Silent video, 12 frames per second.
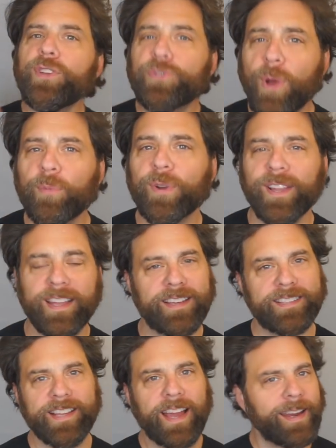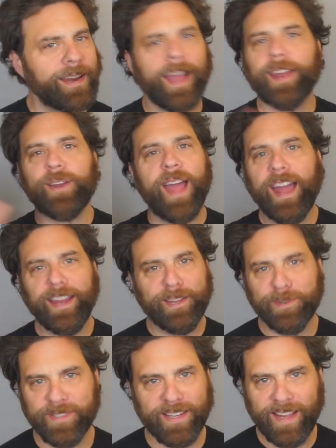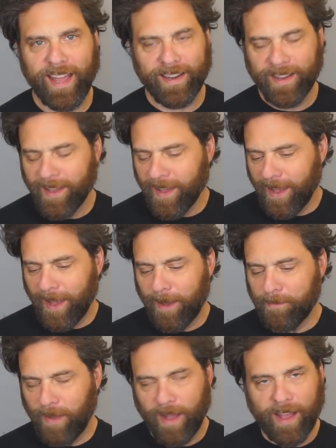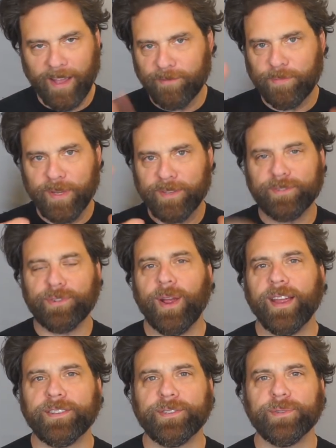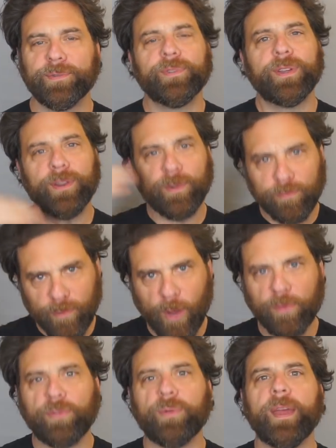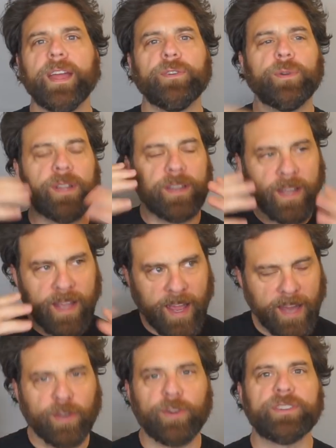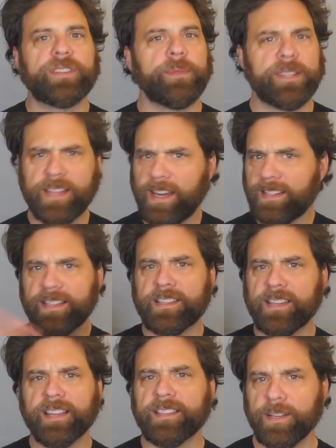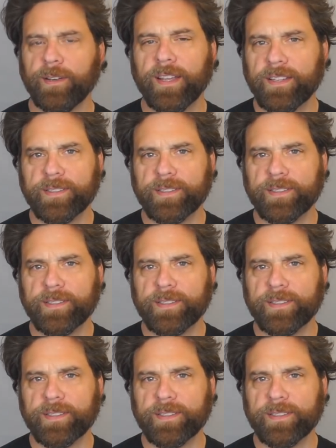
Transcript: So I'm really excited. I don't know how to use it yet. I've been trying to, go through the manual and learn some of the settings. It's when